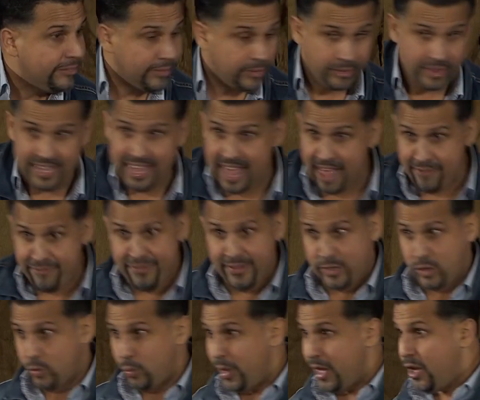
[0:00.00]
the
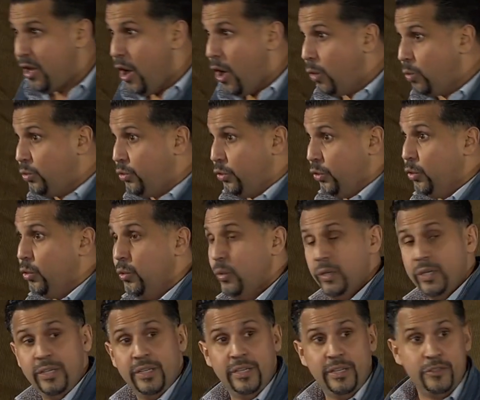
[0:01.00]
efforts we go to
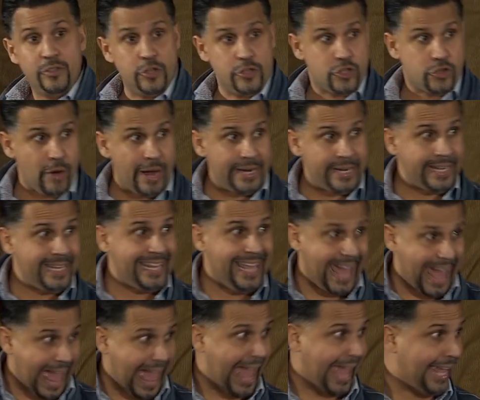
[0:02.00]
to try to
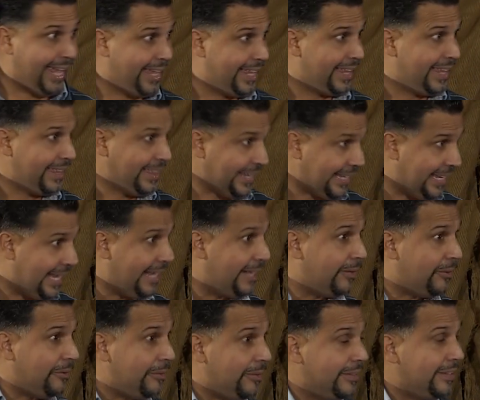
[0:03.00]
gag the
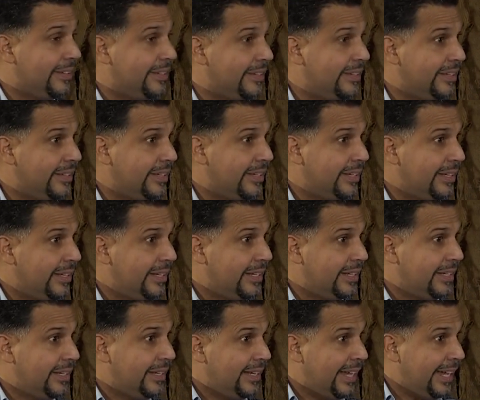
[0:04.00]
guilt.
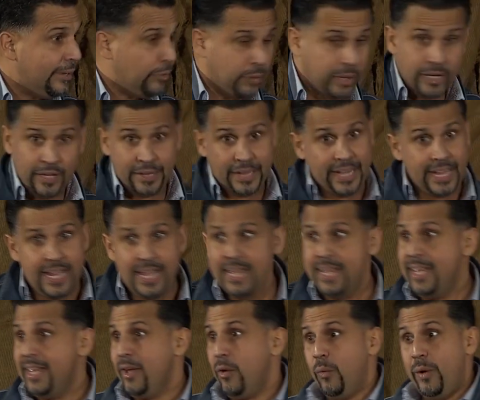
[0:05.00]
And really,
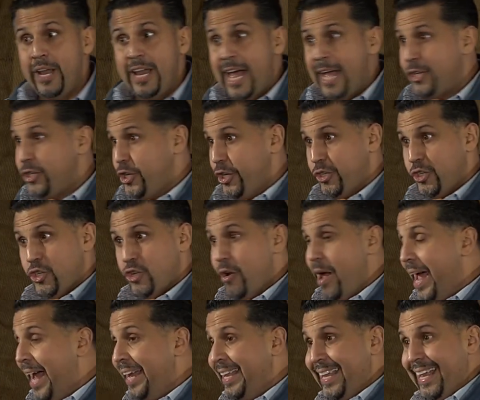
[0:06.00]
we're not just
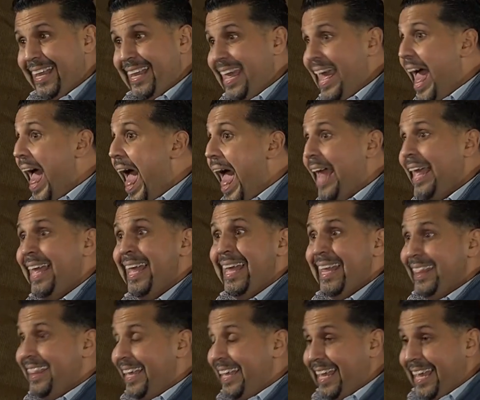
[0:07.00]
trying to gag
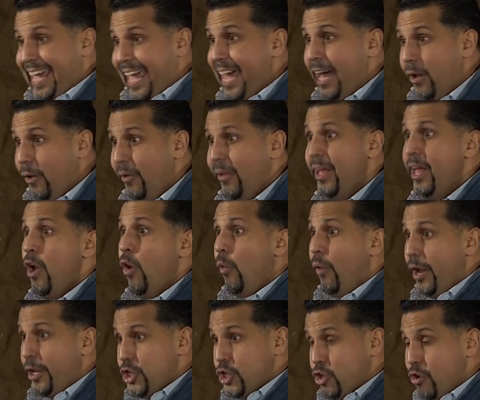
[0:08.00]
the guilt,
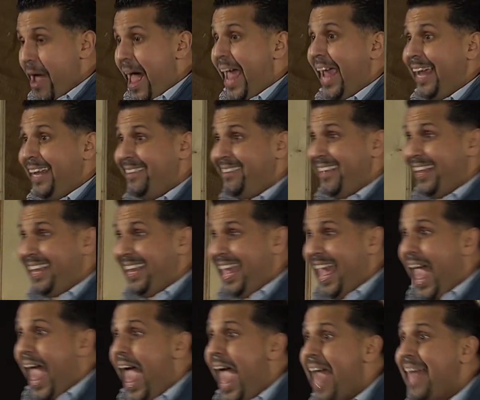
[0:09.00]
we're trying to
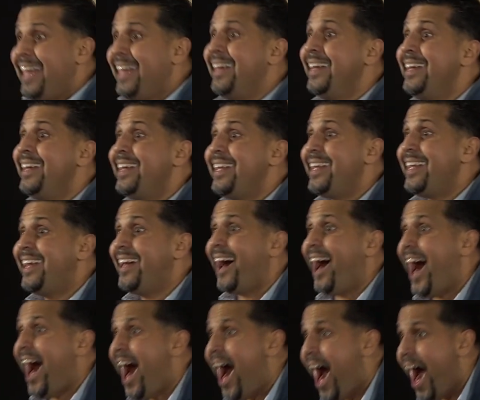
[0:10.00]
gag
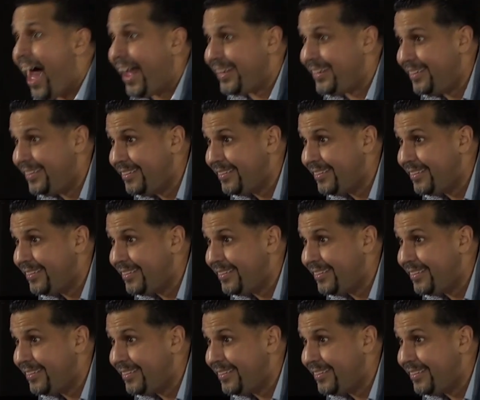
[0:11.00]
God.